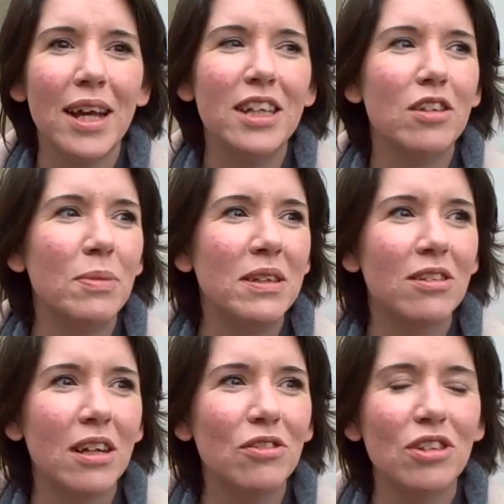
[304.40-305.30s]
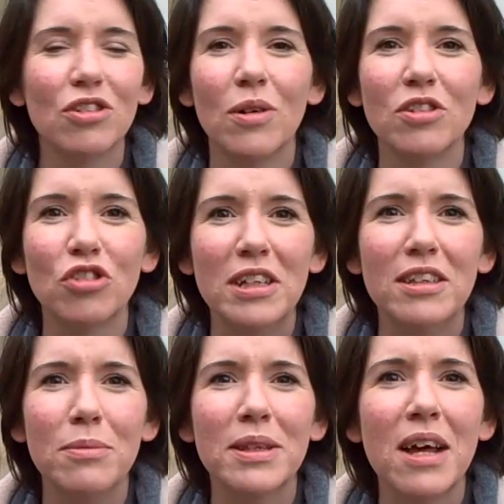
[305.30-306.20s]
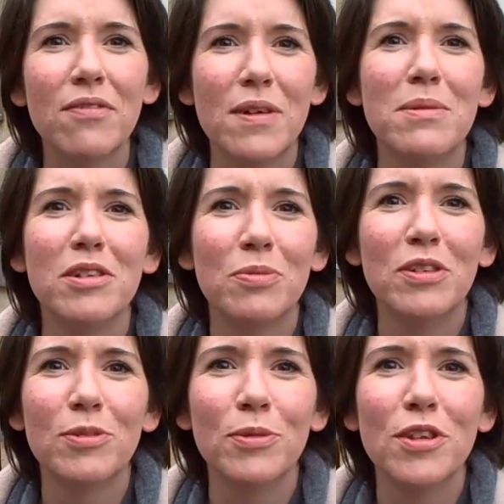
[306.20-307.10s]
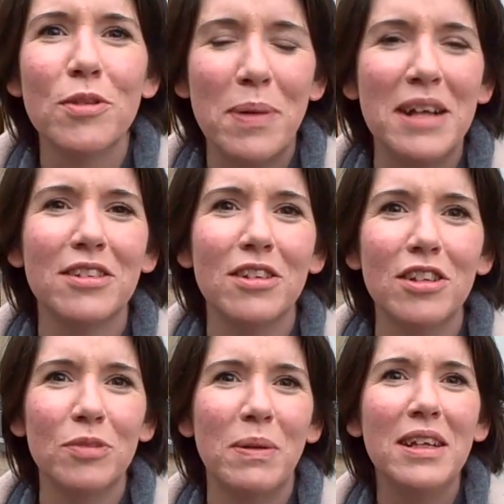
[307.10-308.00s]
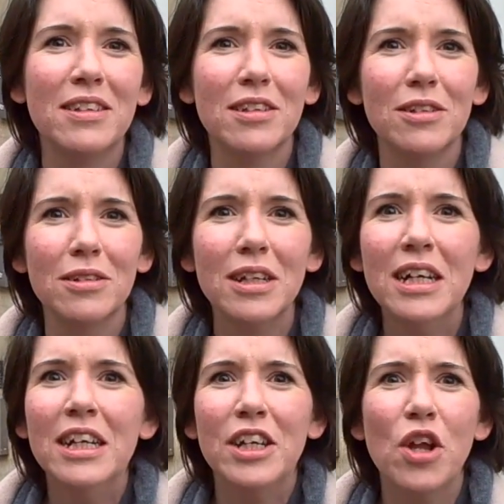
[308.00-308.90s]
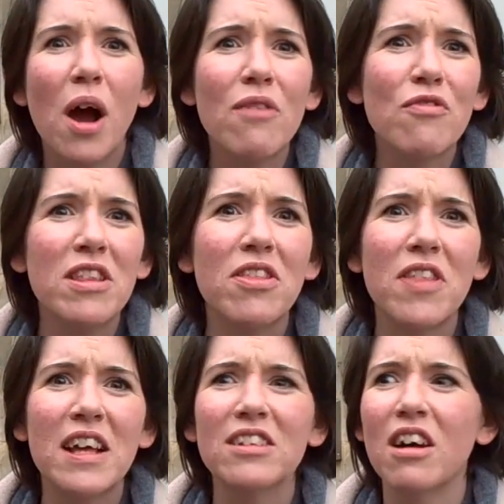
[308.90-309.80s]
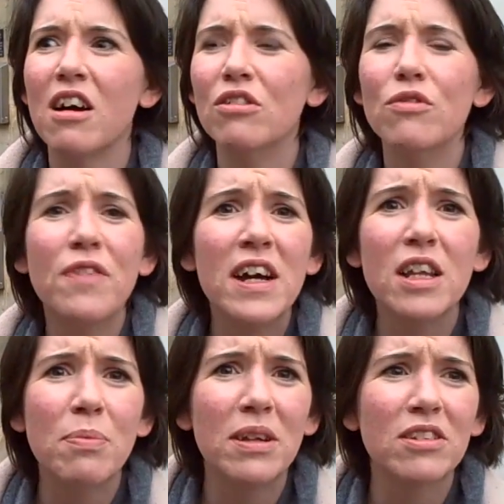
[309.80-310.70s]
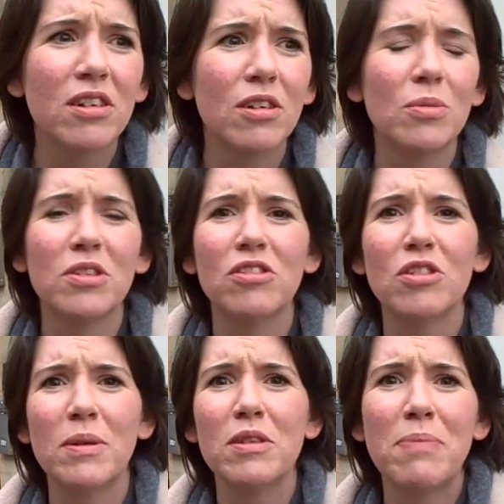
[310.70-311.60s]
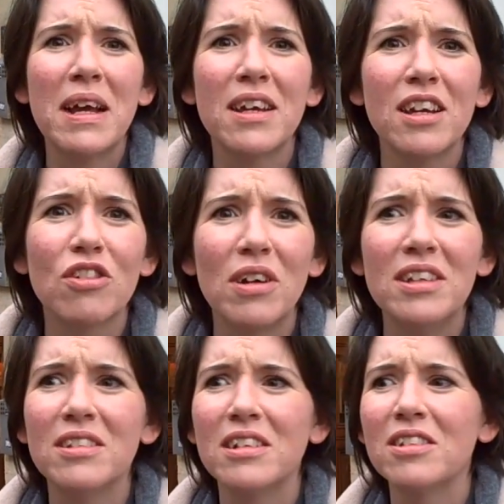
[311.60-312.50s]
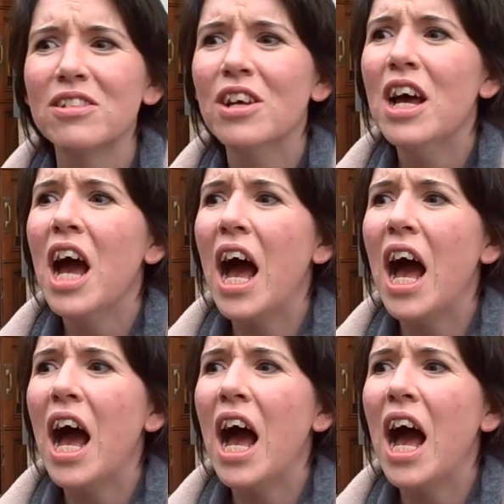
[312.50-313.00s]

I hate to be sounding so untrendy, but that feminist principle that the personal is political, you know, I've written things that are overtly political, whether it's about the banking crisis